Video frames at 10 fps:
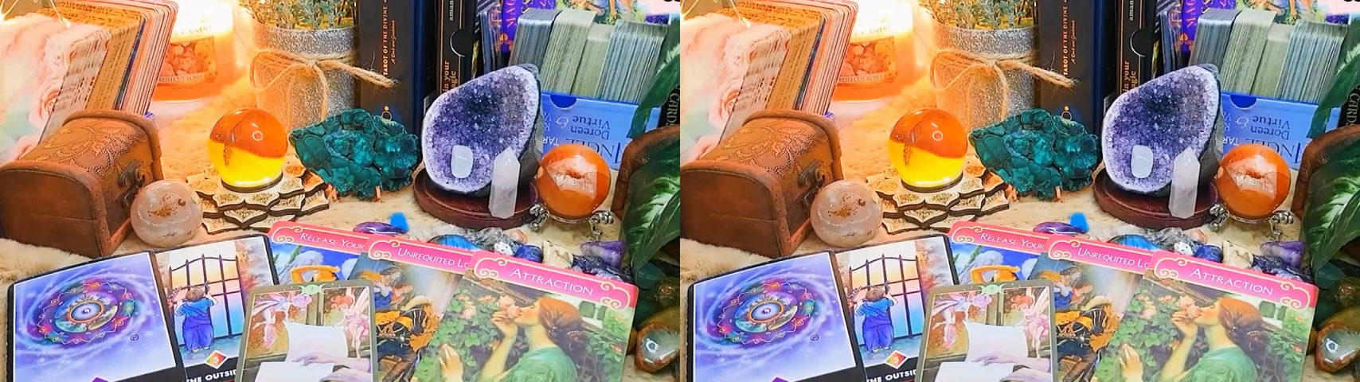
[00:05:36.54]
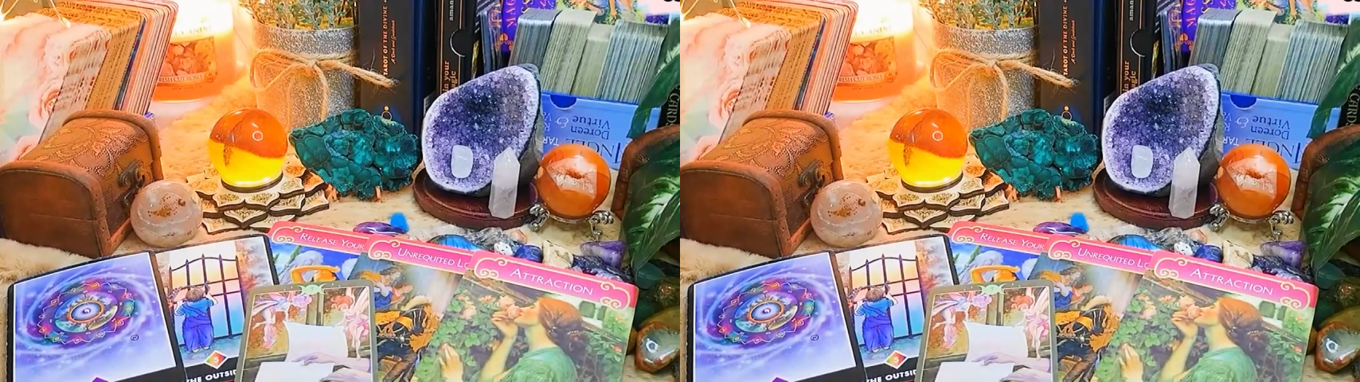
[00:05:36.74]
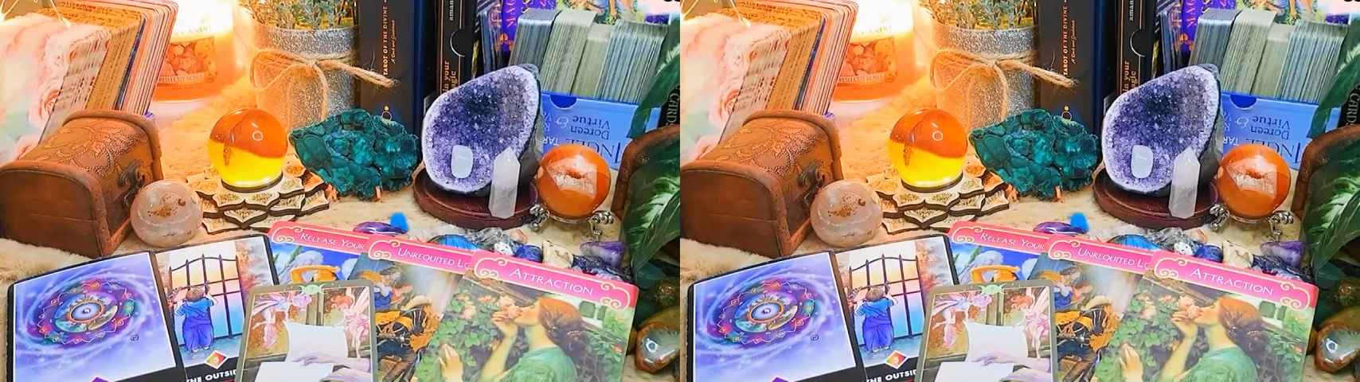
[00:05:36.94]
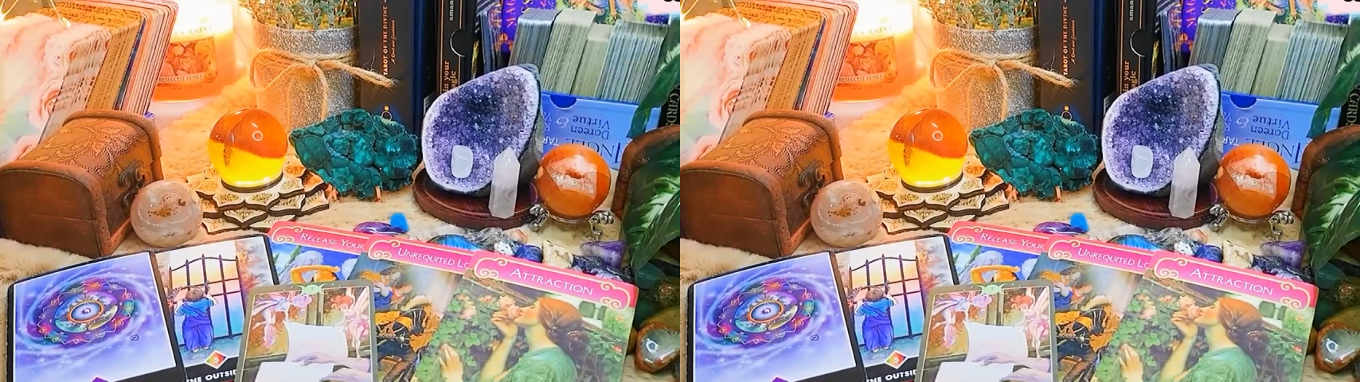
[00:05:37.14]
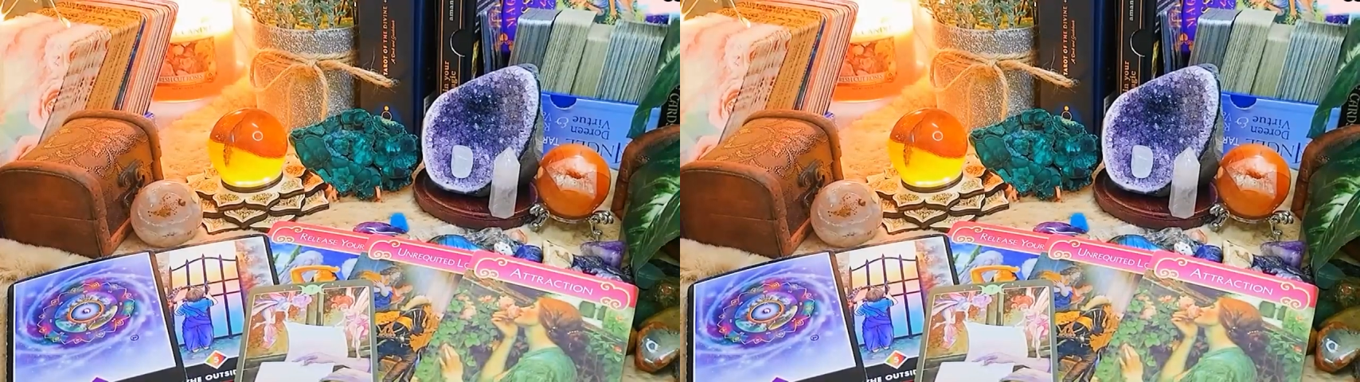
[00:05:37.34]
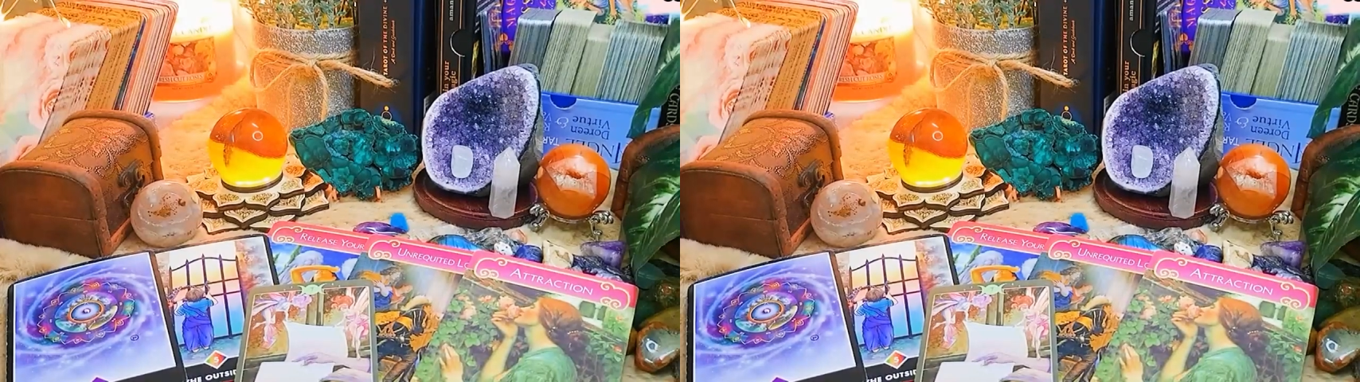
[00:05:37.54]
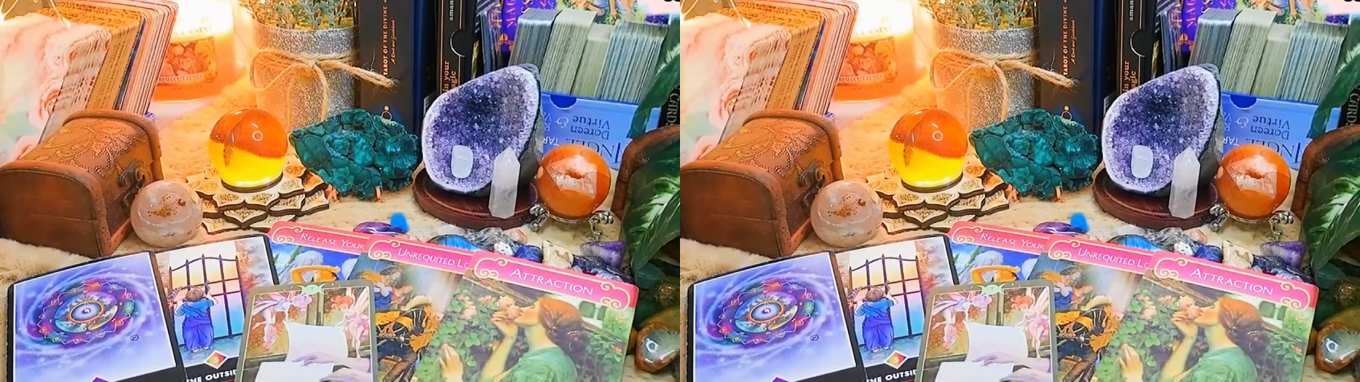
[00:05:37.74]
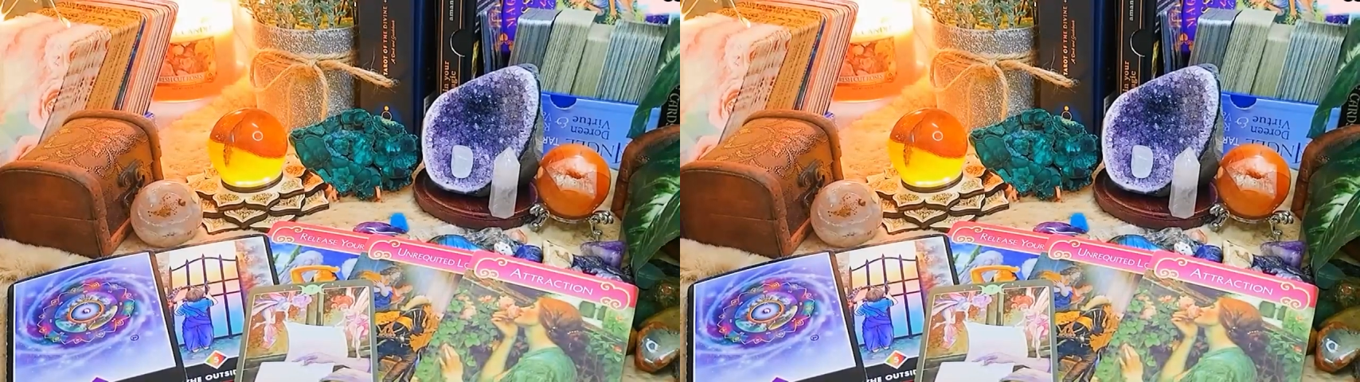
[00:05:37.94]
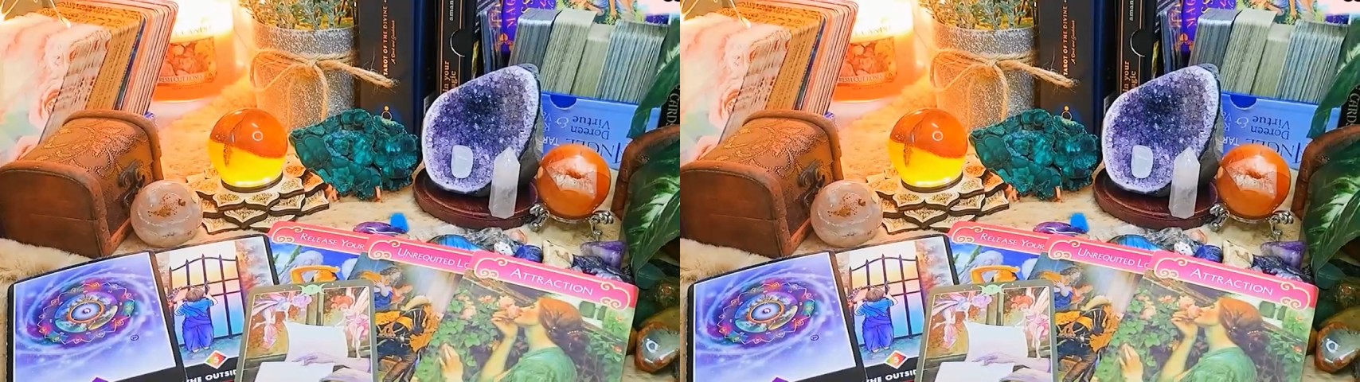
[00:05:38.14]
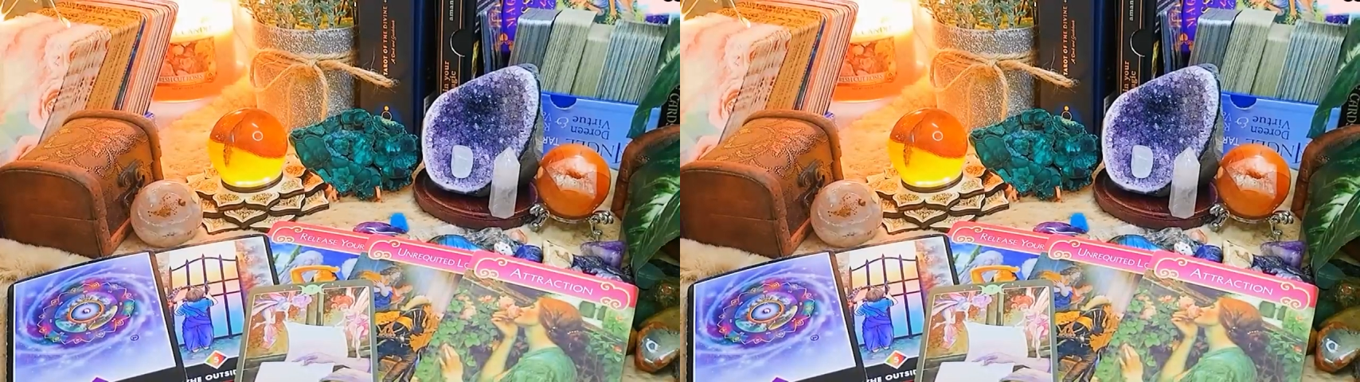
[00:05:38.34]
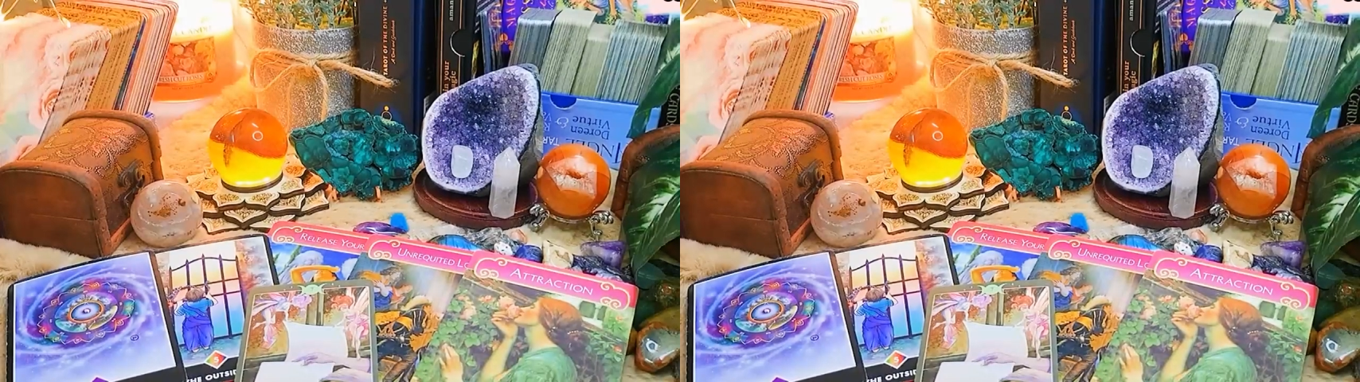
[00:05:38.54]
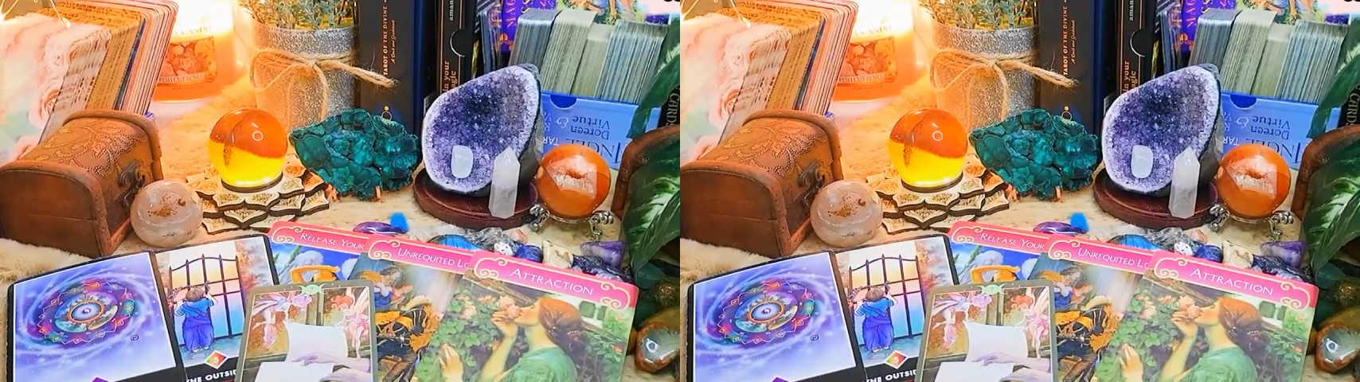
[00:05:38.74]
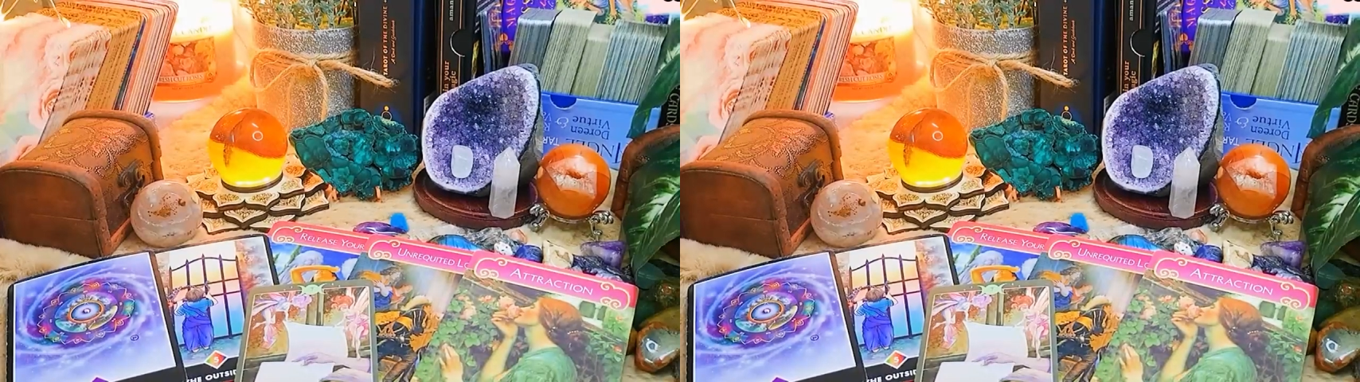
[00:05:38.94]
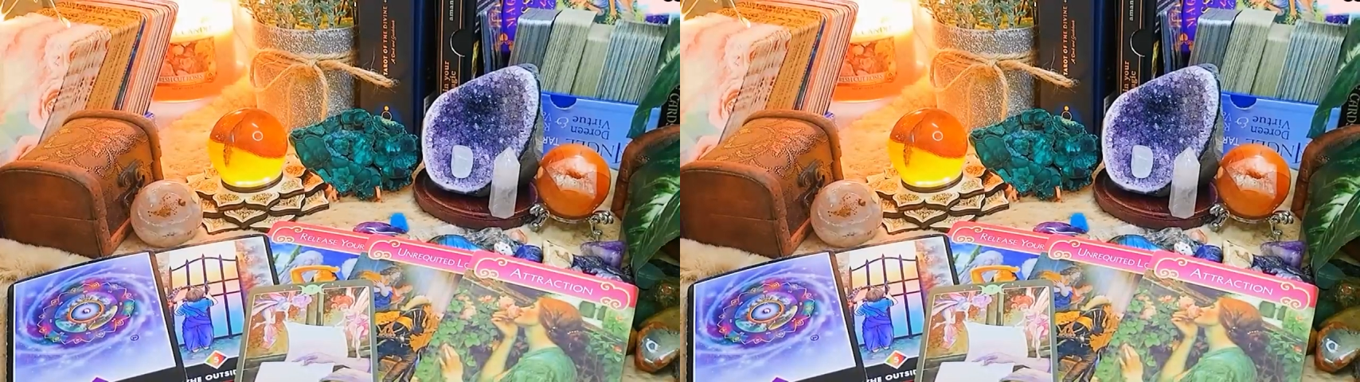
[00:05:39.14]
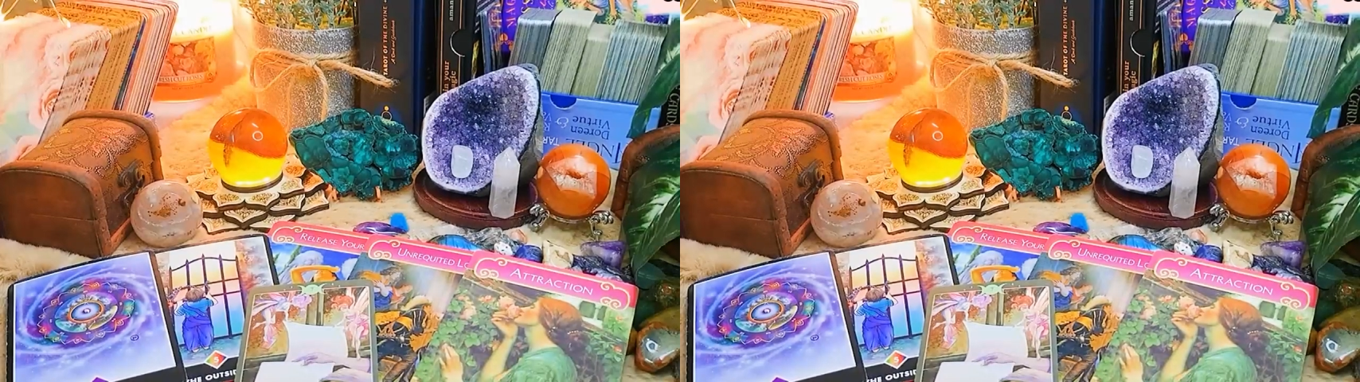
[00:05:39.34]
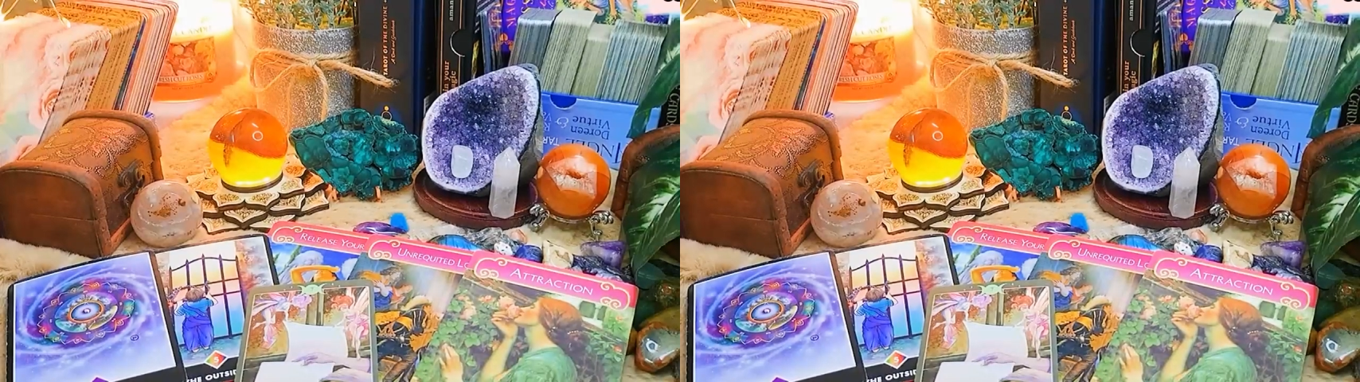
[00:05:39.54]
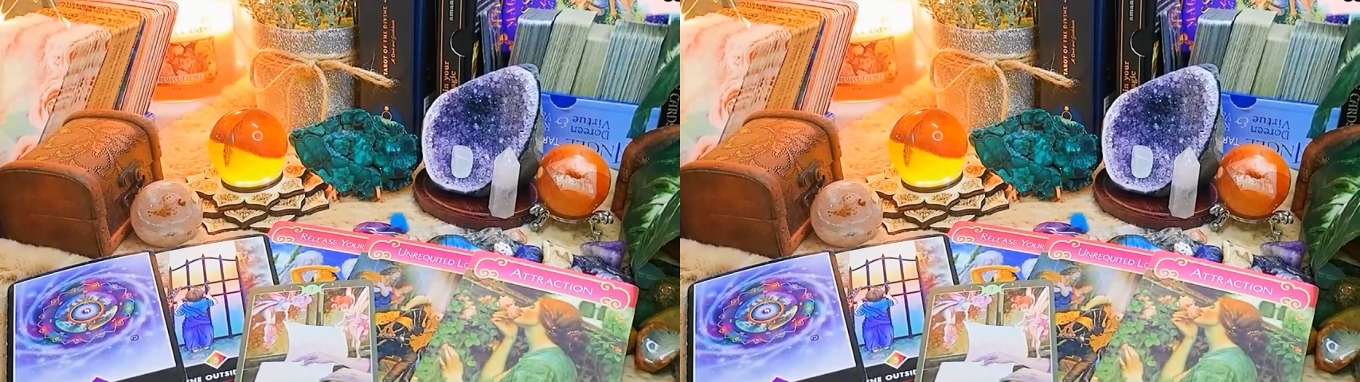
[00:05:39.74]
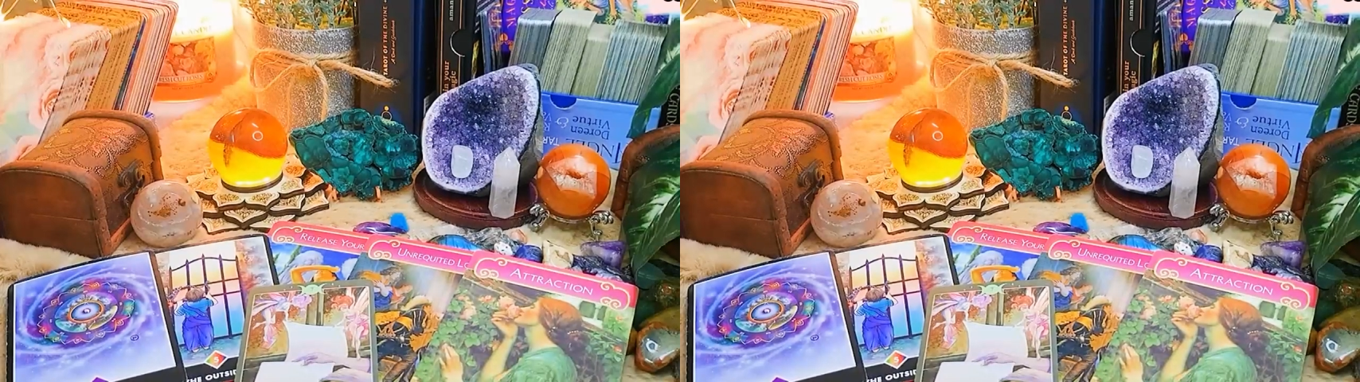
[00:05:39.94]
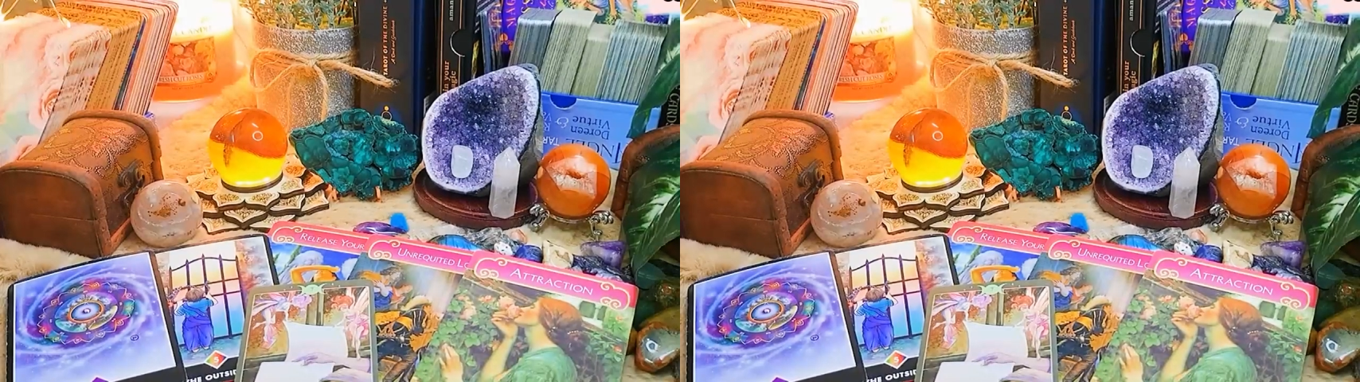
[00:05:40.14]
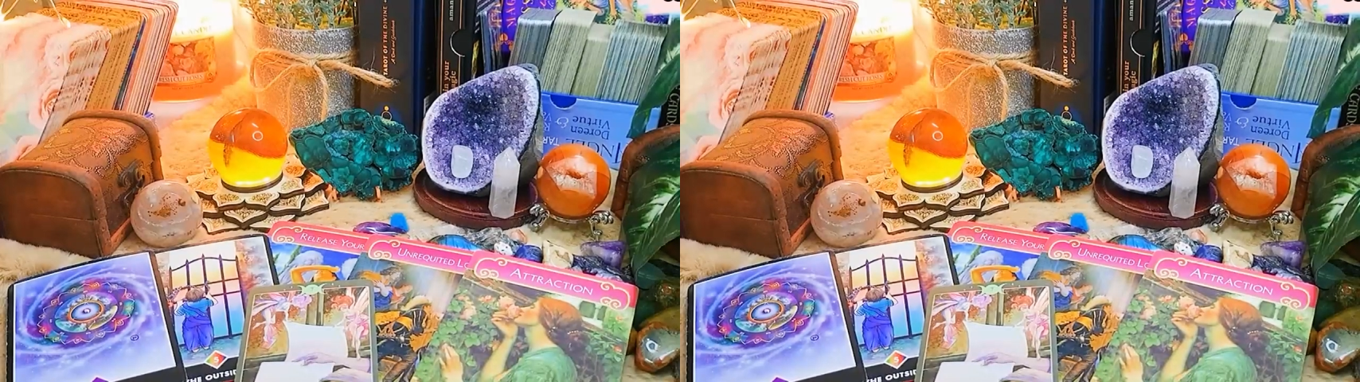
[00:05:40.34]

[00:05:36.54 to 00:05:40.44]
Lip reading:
(no speaker visible)